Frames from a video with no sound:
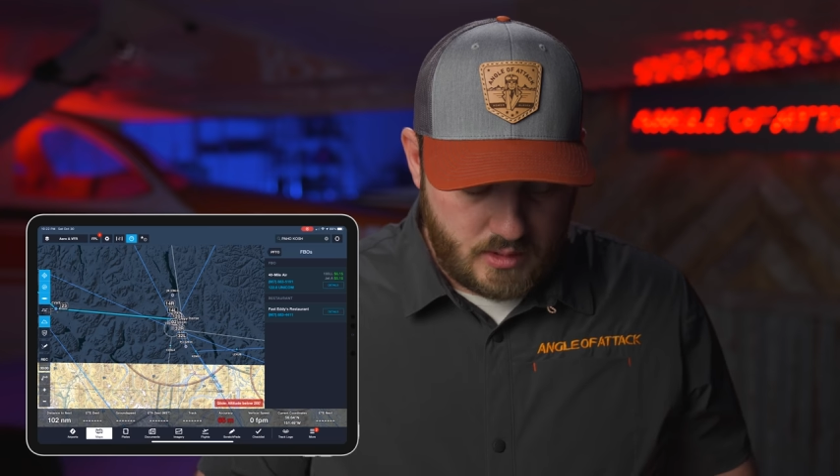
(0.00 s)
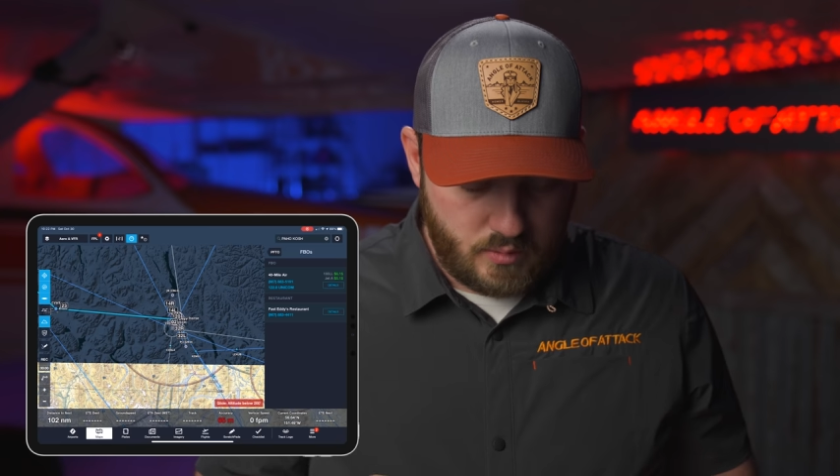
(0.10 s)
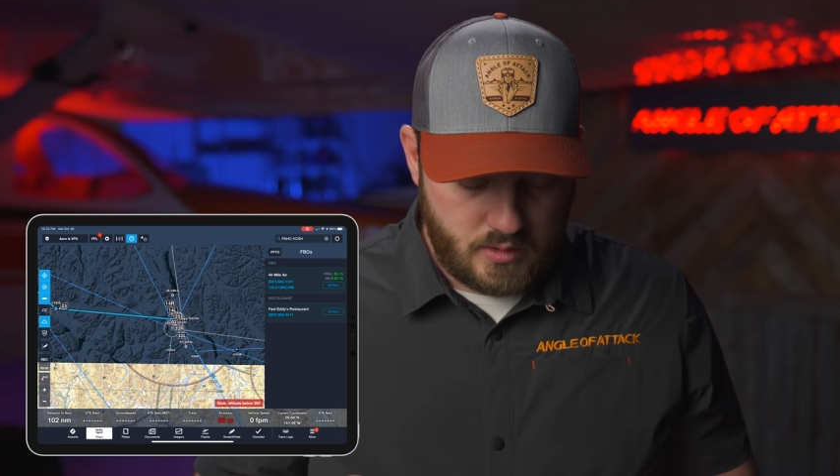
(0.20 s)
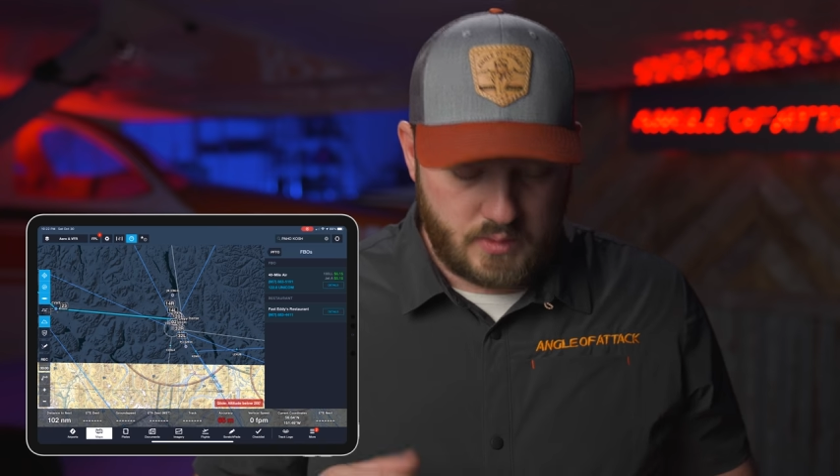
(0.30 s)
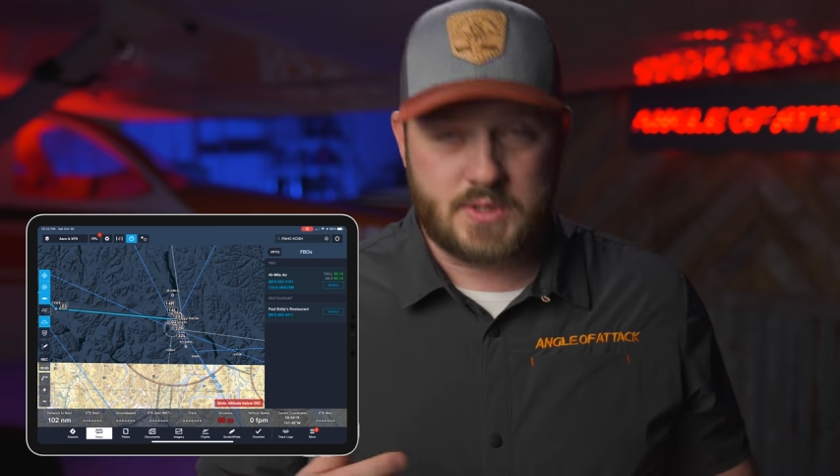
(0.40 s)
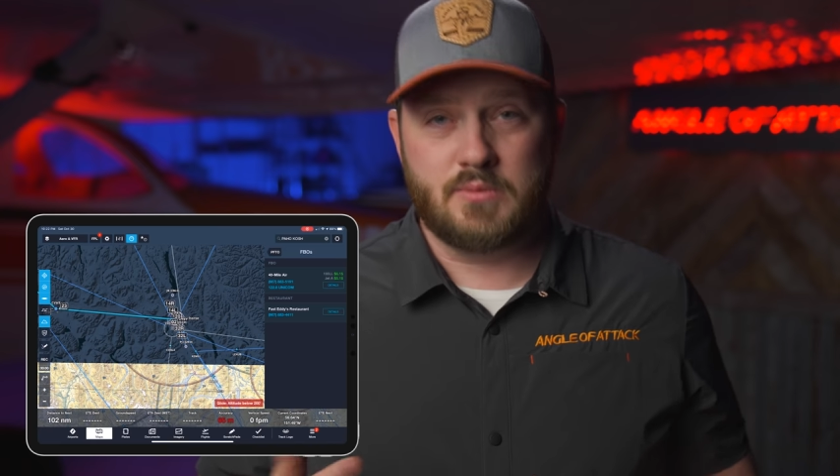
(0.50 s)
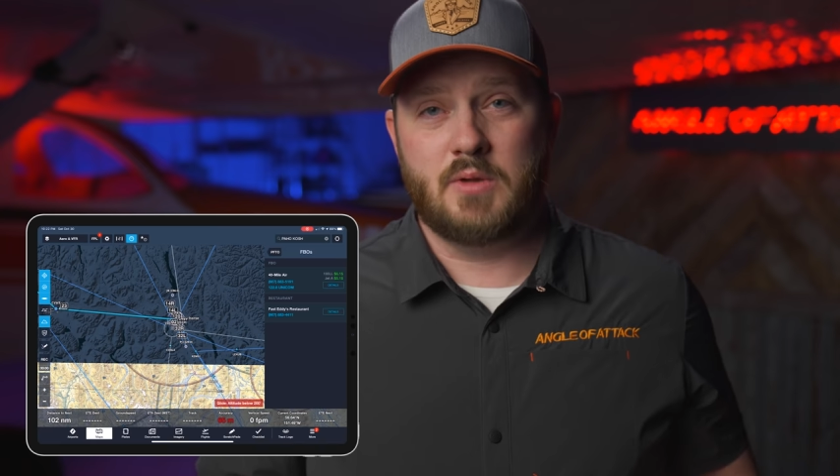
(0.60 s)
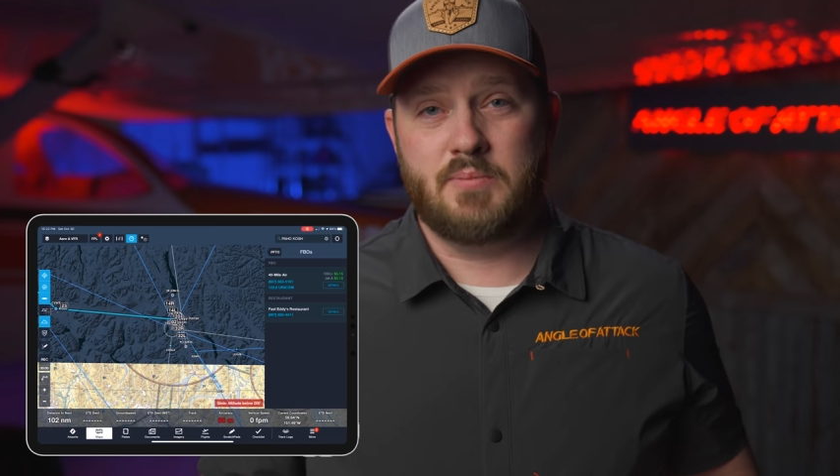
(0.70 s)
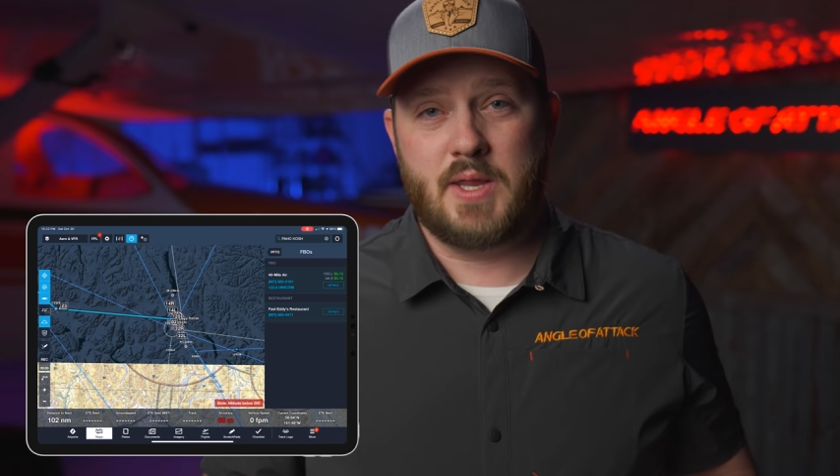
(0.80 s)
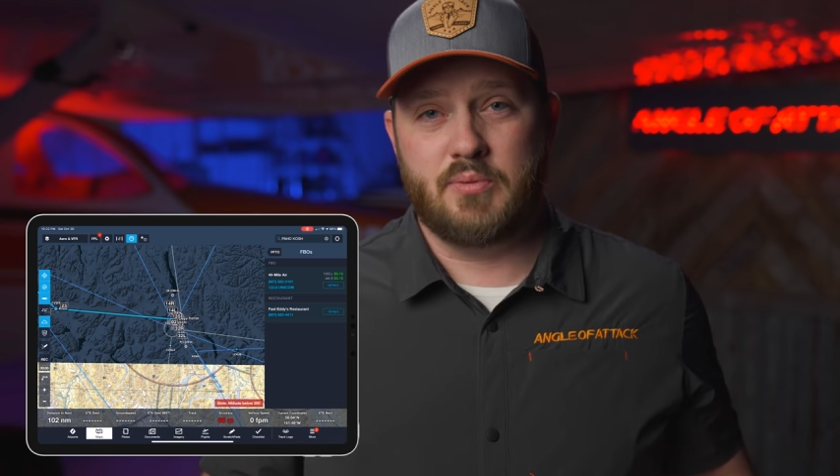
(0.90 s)
We know some
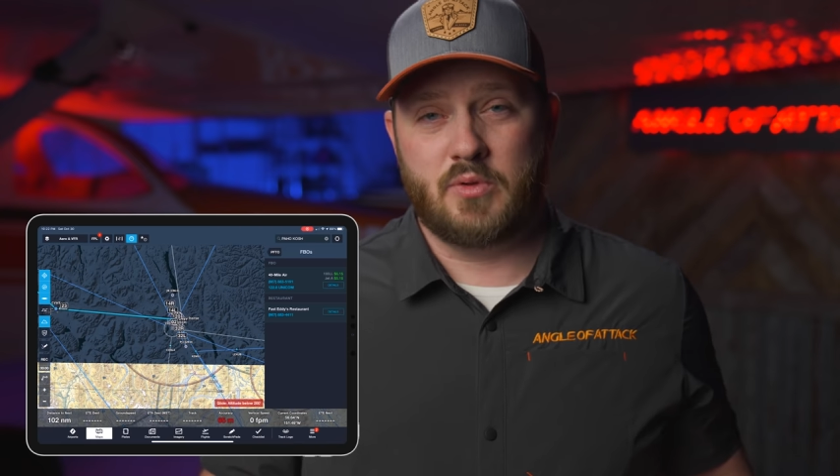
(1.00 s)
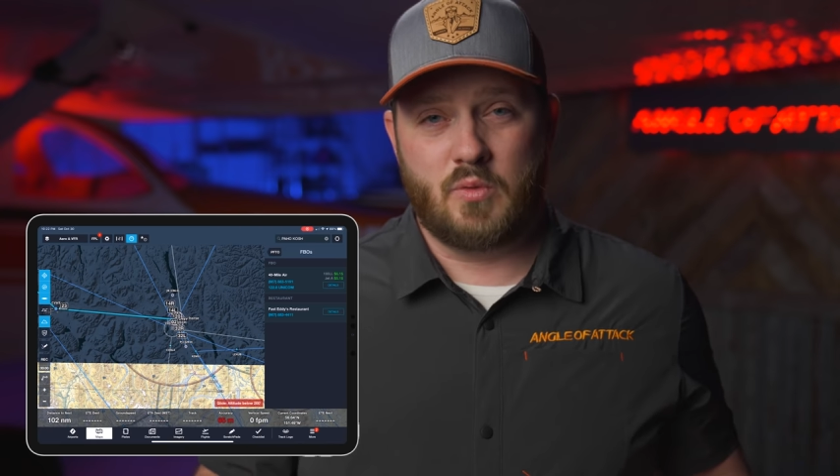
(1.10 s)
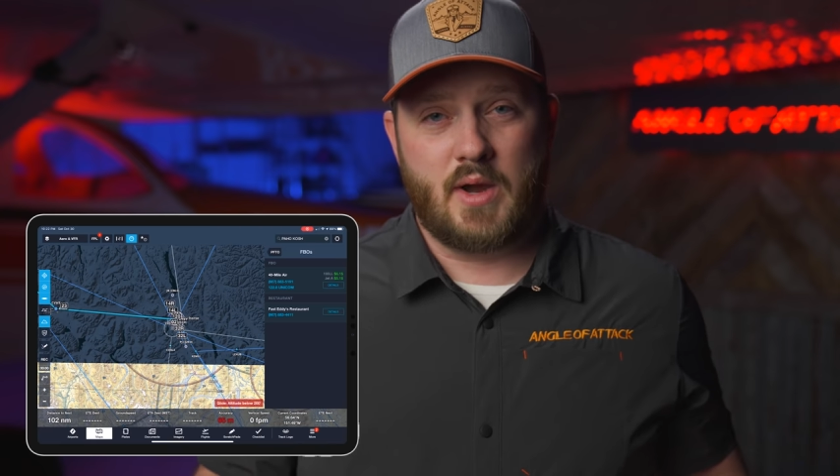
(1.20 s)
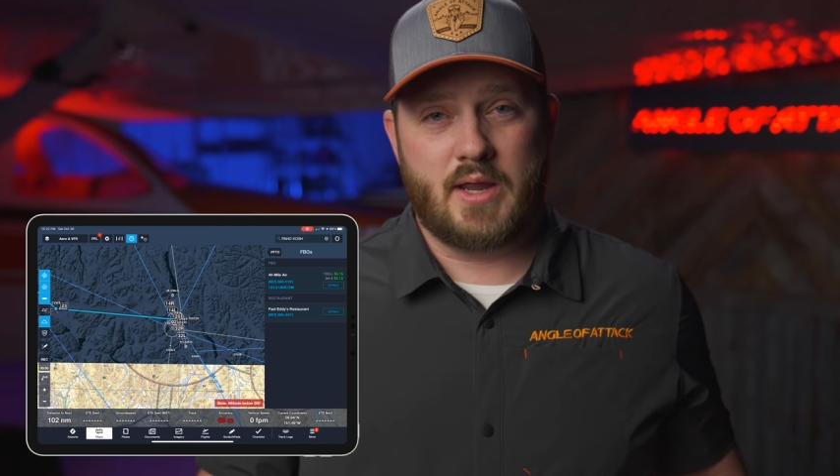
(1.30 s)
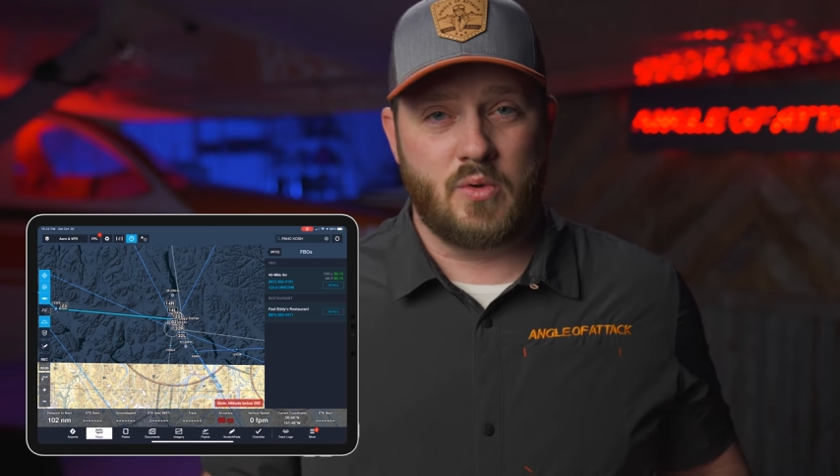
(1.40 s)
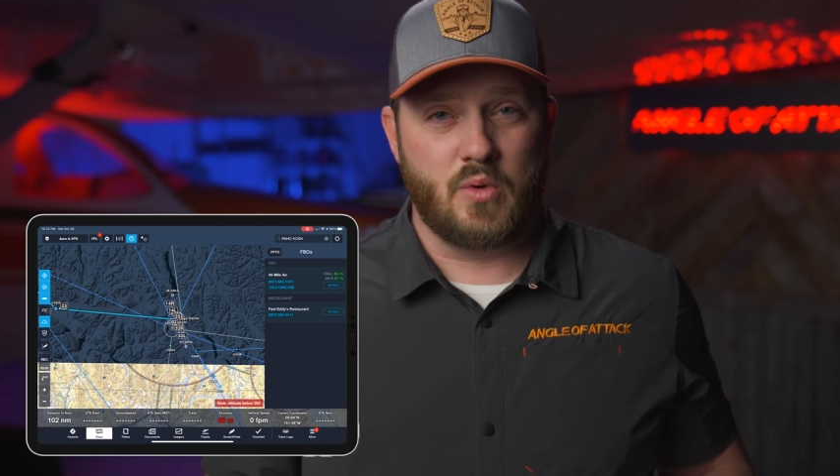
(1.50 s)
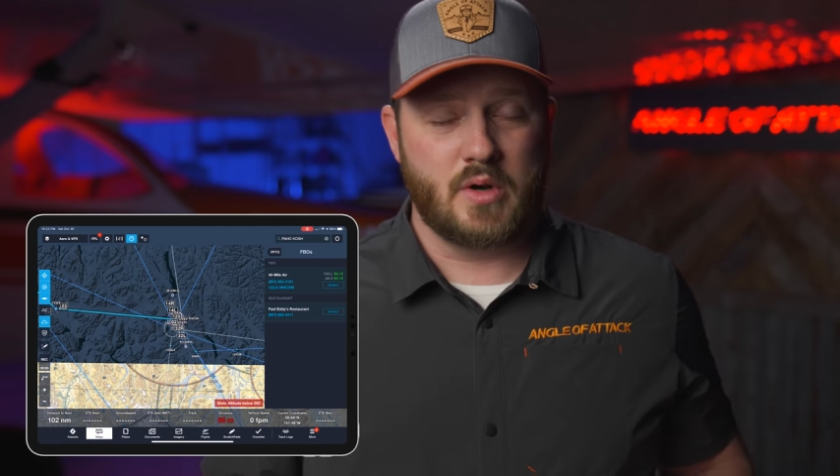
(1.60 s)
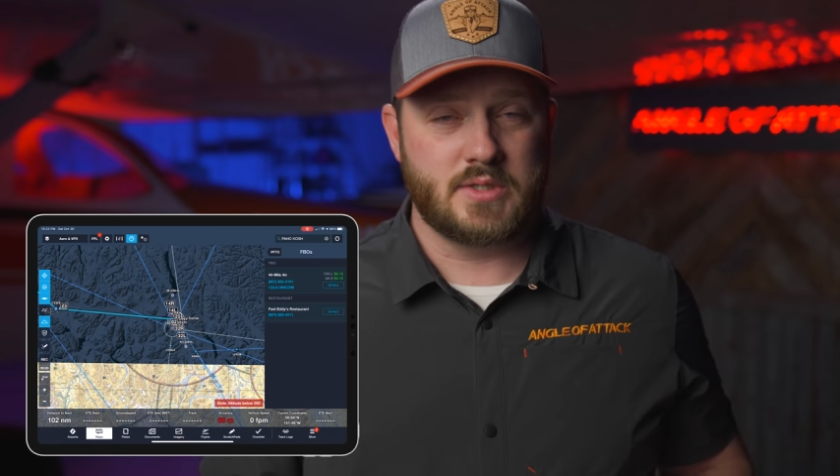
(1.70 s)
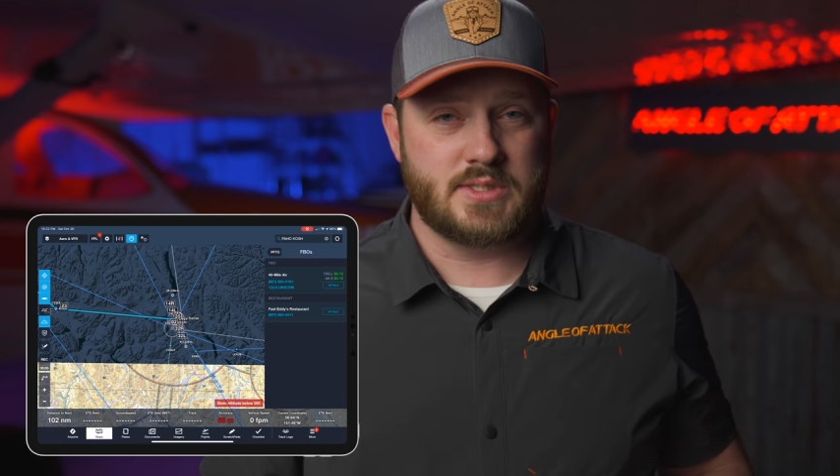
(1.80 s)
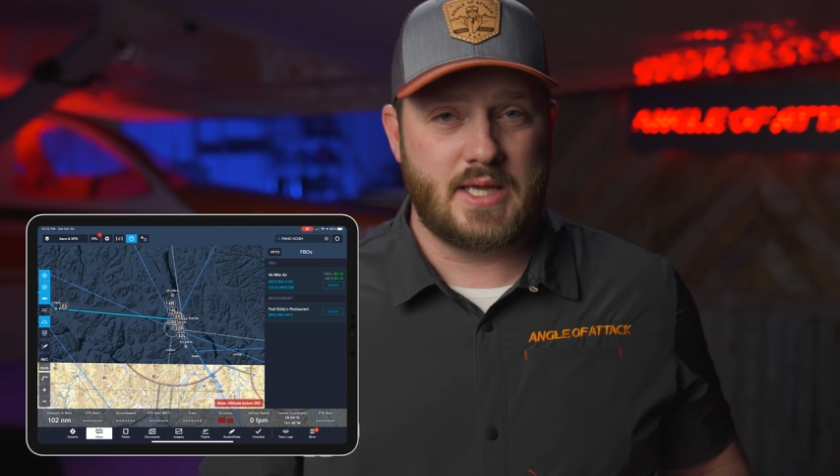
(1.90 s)
good people in Whitehorse